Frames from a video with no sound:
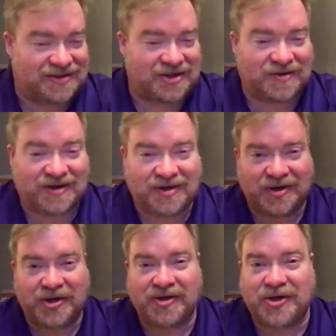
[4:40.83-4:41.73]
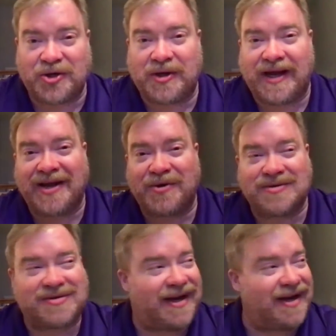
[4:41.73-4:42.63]
go do the Julie
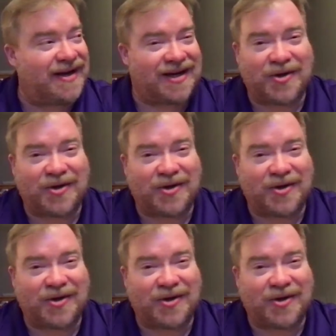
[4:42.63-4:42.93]
Andrews thing and